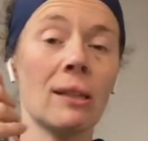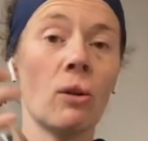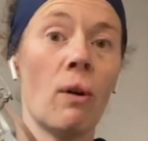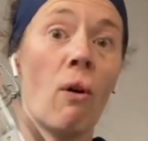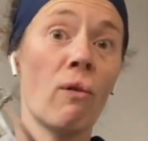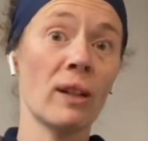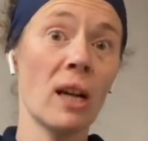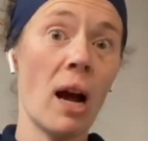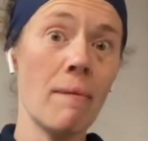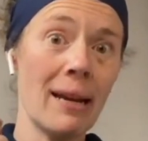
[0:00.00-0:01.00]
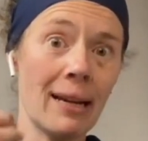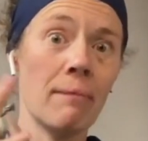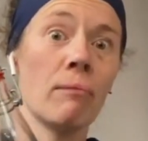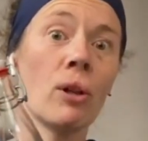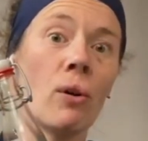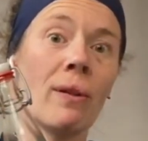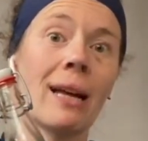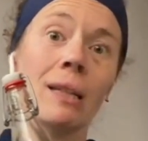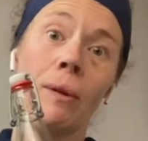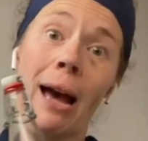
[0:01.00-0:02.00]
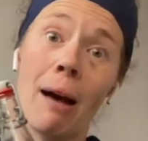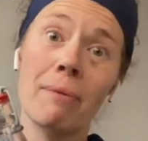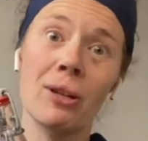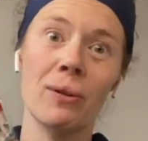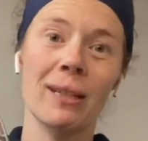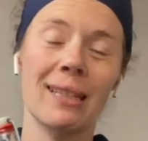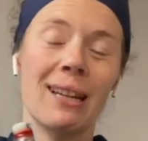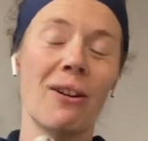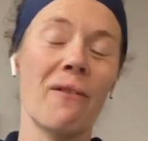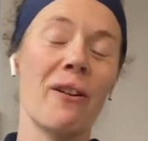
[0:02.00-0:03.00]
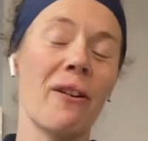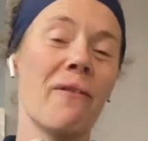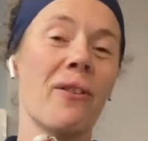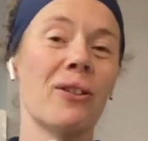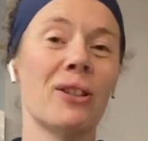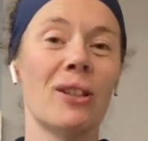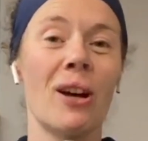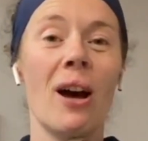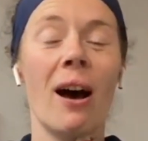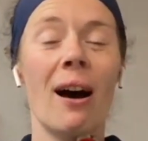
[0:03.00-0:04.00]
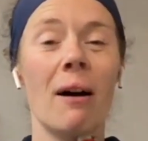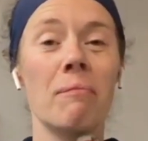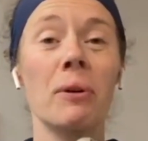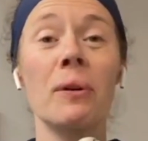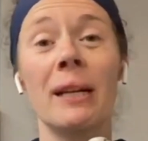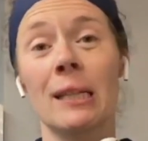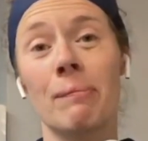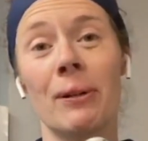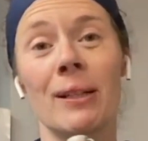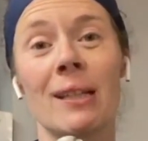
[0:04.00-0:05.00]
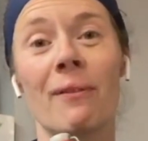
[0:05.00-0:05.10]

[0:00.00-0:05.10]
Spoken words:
So over time, it can blow, and that's what happened to us in our very first brewing experience in